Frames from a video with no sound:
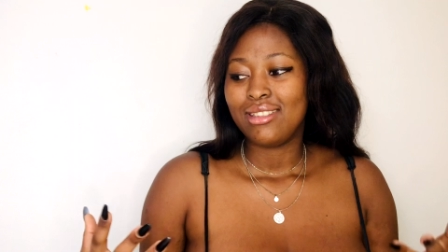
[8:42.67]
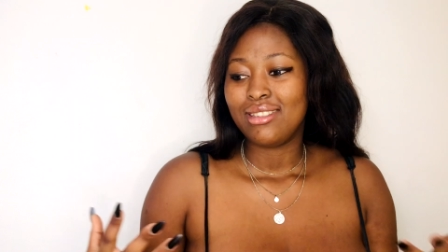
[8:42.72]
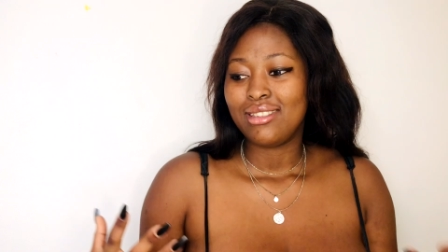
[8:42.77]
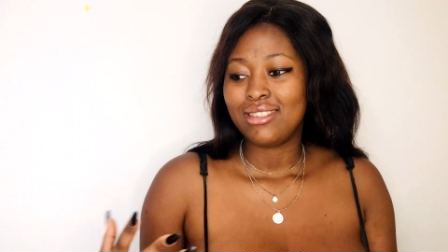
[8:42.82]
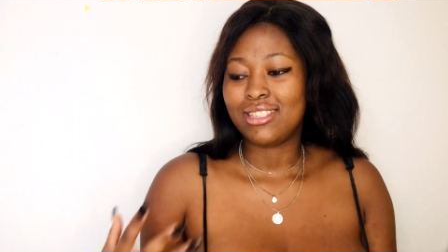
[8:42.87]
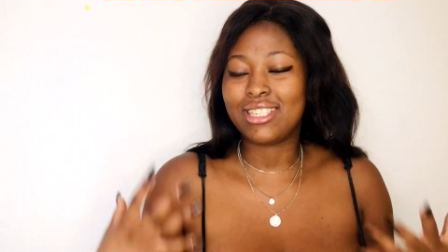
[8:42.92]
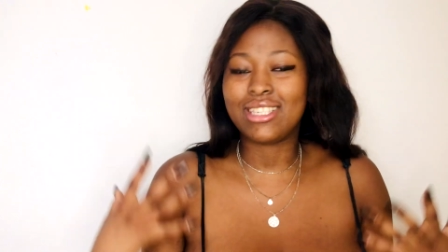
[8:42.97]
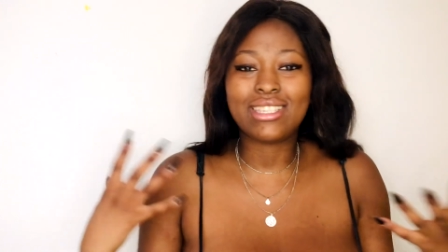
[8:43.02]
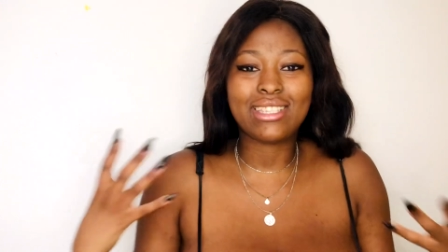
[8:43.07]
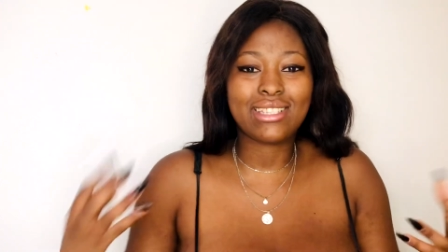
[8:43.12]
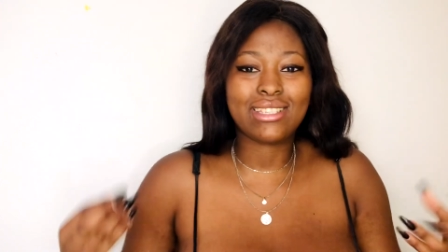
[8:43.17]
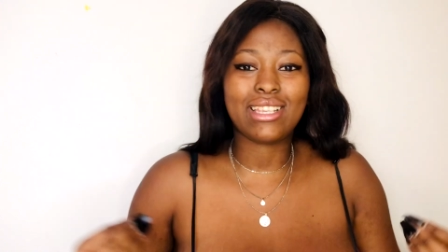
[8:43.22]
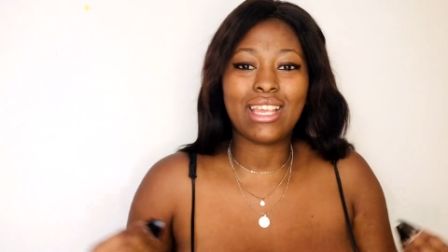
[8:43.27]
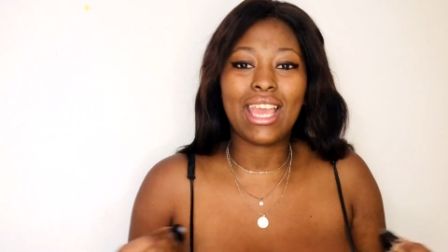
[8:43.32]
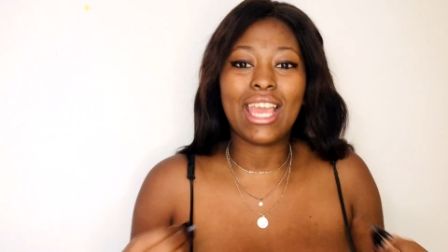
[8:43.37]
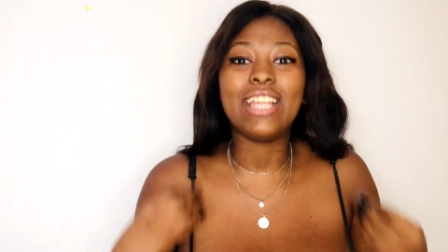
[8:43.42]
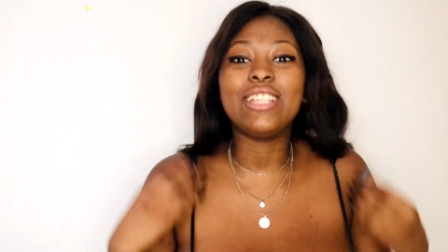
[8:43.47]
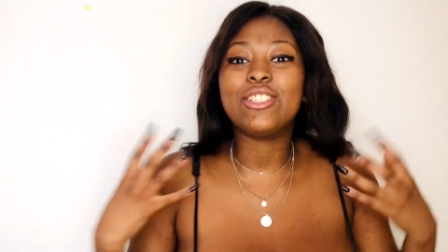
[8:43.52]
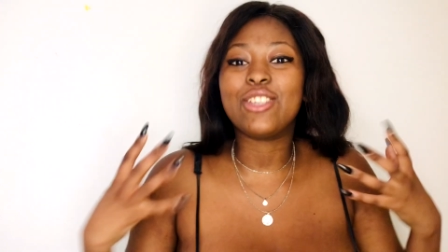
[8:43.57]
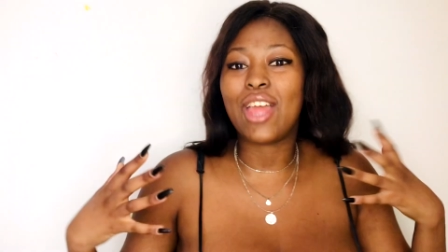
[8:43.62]
just
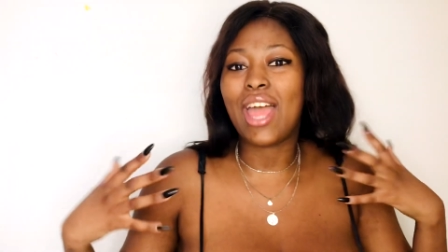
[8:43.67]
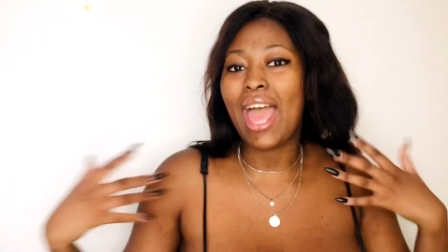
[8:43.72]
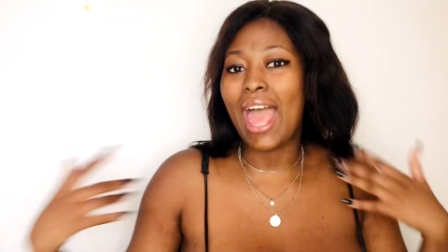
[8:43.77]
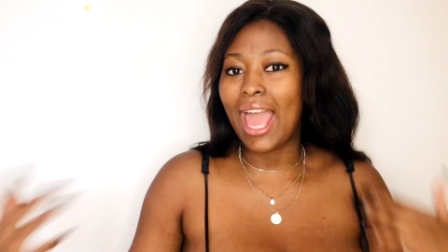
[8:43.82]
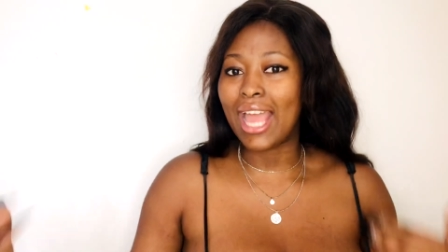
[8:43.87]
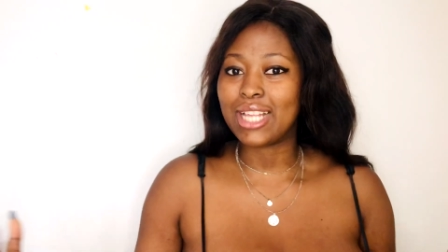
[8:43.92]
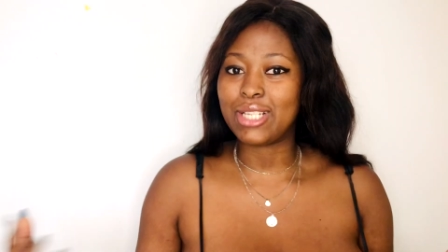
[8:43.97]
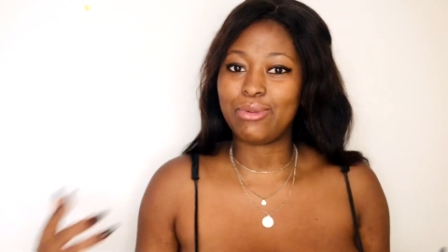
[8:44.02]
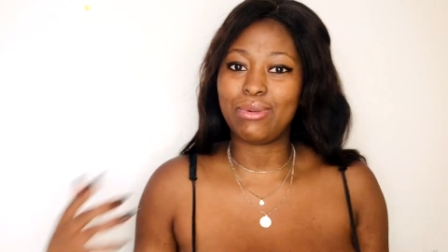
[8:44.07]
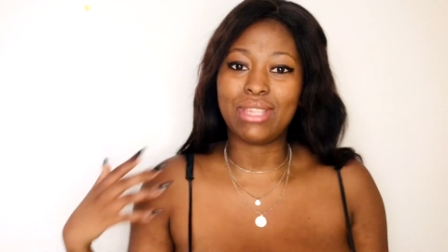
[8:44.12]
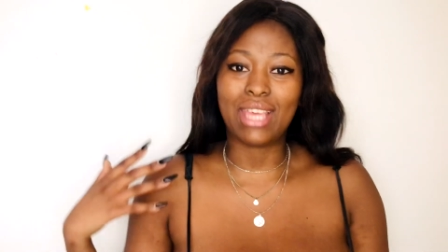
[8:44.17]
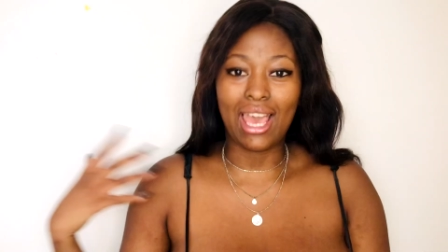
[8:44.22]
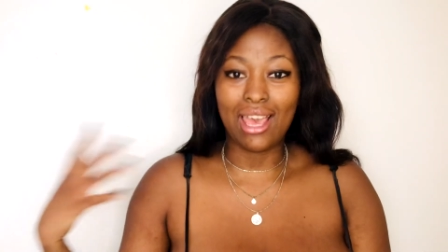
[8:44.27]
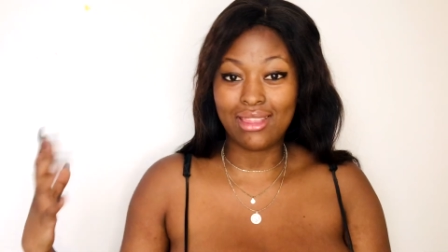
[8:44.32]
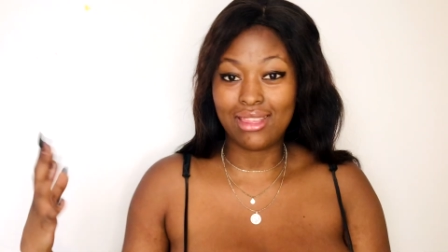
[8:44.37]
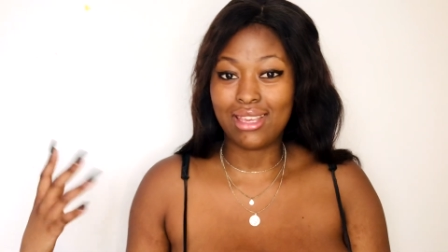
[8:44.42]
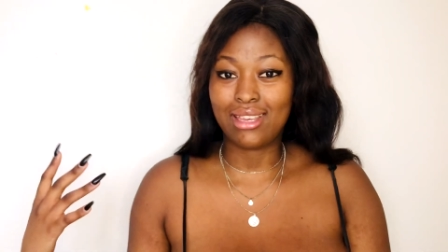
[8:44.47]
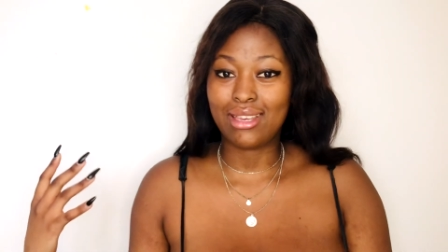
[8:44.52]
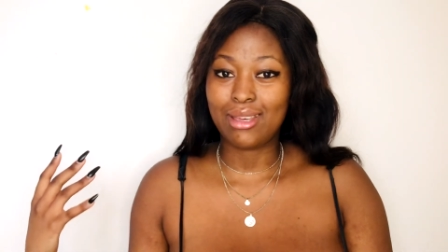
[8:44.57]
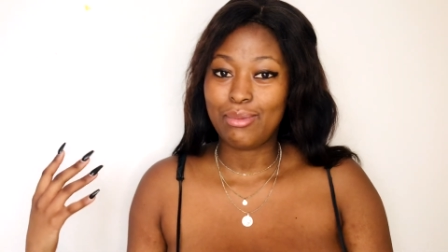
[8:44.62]
interact with
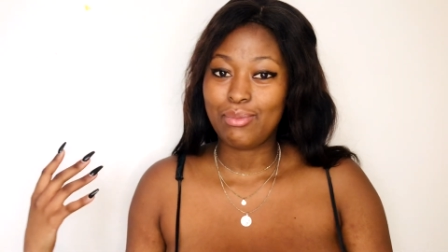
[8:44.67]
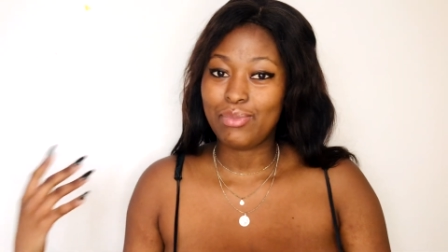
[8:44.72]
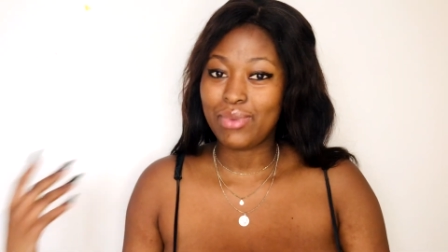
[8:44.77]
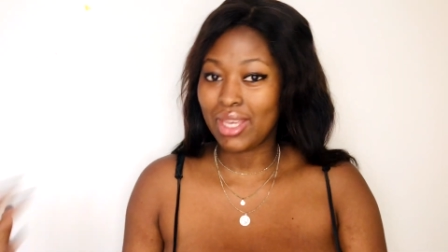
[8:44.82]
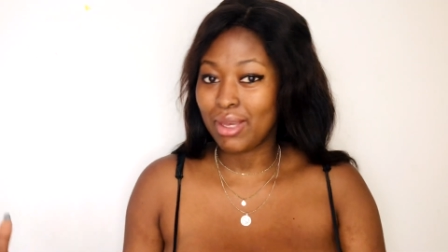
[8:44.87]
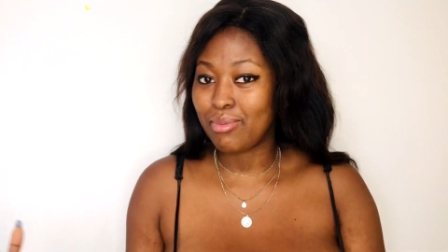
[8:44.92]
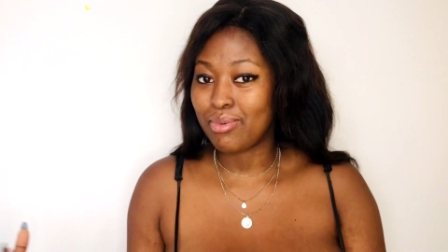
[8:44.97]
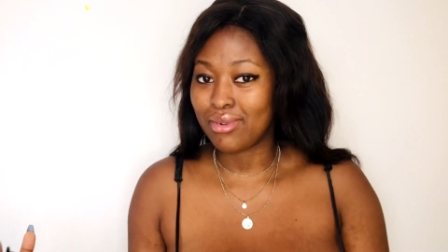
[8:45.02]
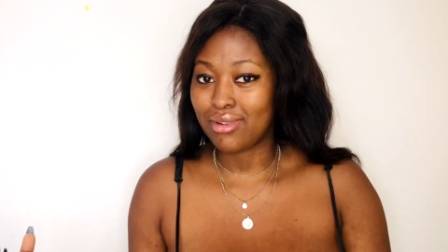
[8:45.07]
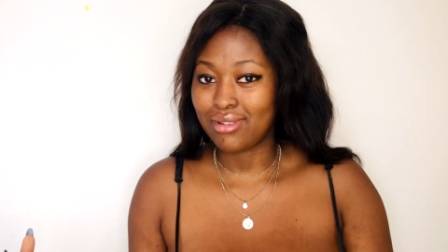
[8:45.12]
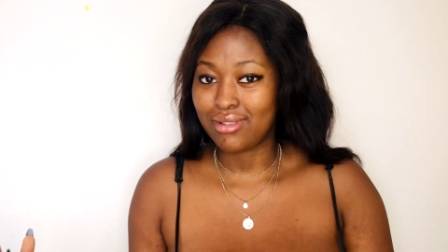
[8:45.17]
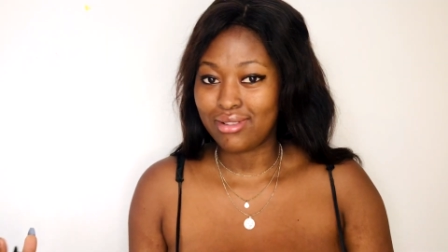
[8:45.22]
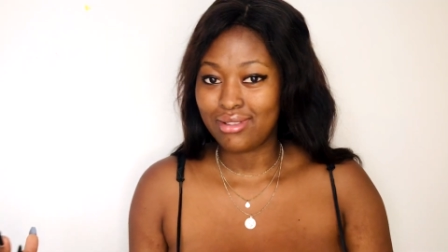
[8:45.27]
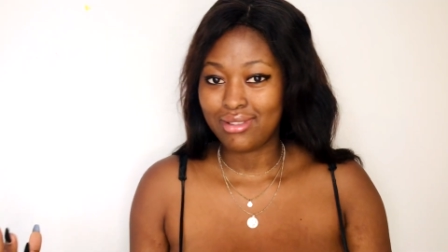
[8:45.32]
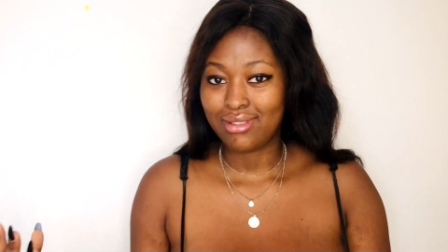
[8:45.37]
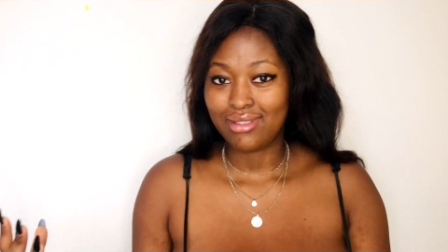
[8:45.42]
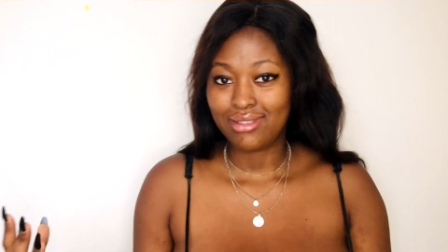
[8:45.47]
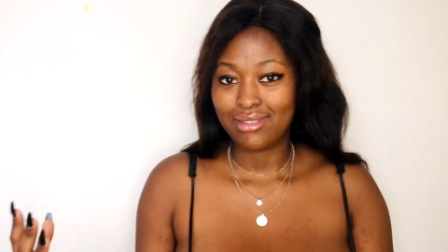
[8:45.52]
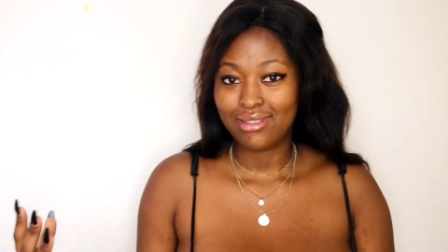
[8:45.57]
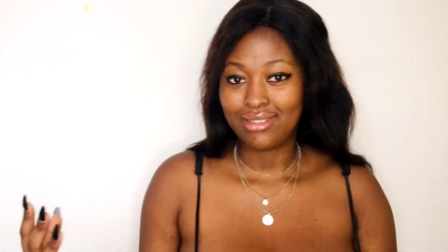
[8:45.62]
other people
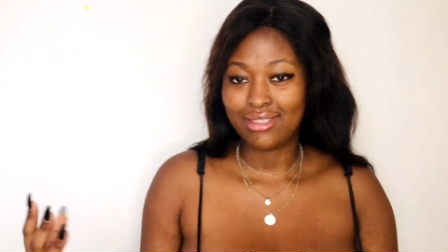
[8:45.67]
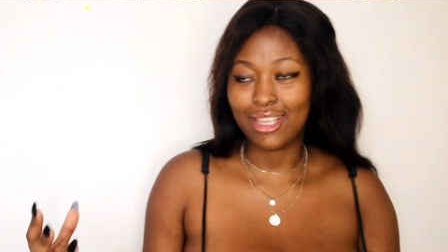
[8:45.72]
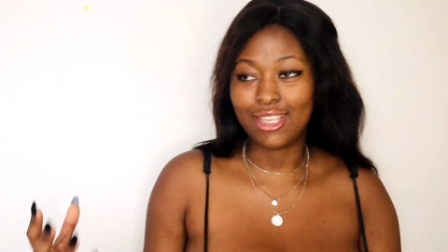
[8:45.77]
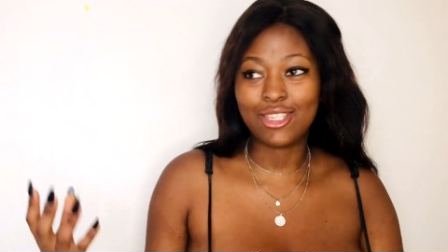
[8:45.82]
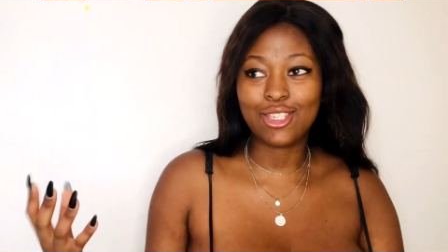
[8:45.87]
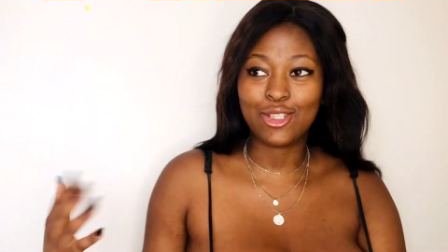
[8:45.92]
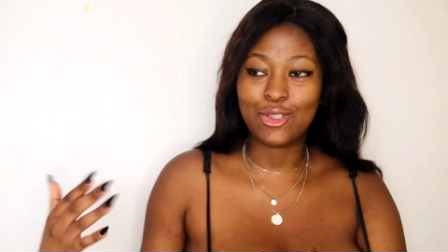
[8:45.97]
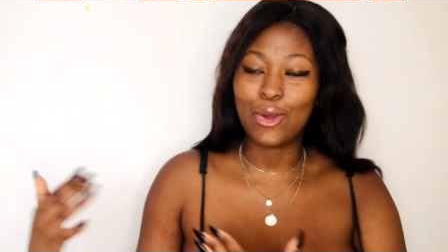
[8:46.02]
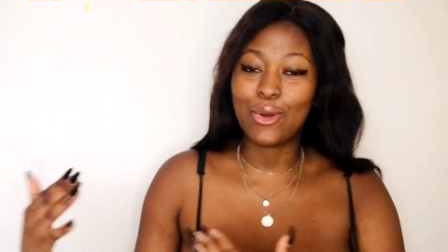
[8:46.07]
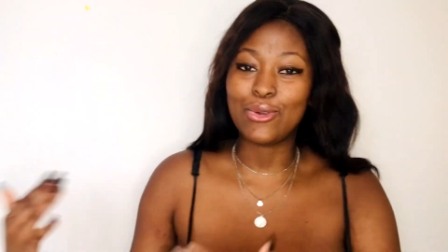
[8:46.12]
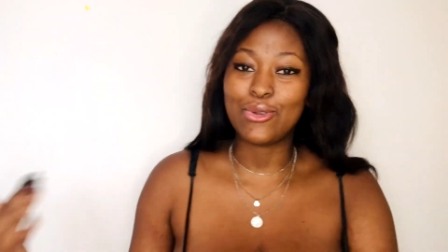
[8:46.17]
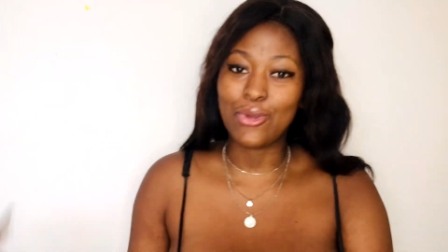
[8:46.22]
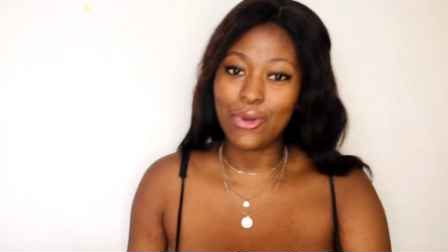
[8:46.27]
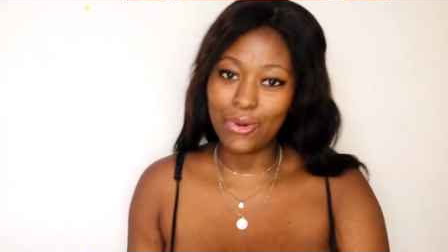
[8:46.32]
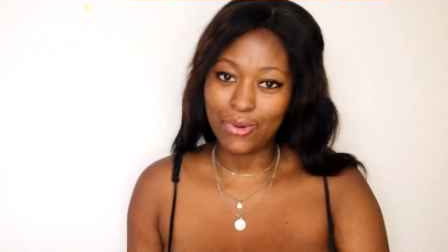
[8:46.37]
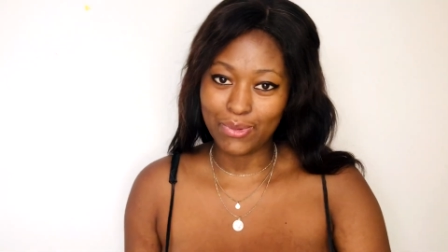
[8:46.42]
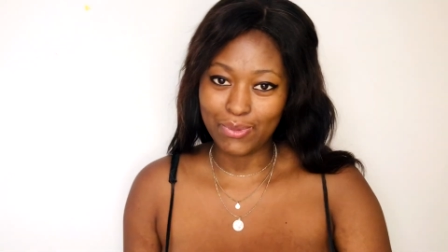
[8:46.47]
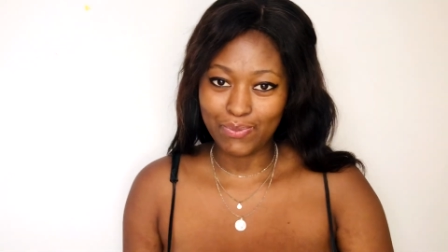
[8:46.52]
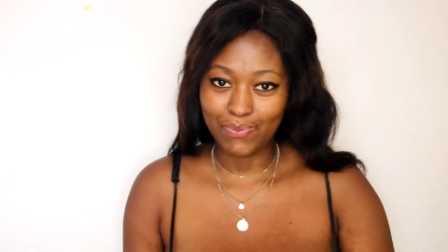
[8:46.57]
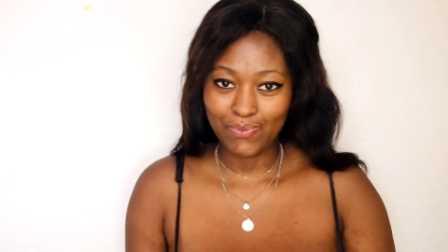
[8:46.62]
that you don't
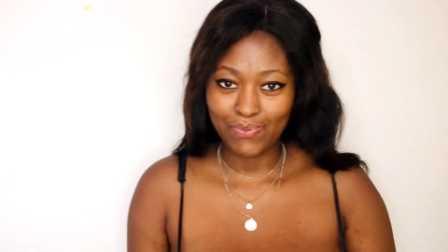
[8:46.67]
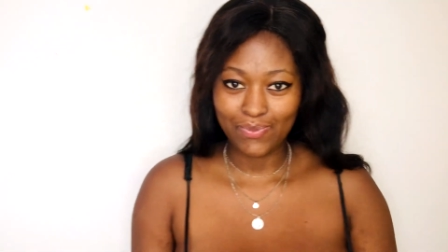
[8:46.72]
know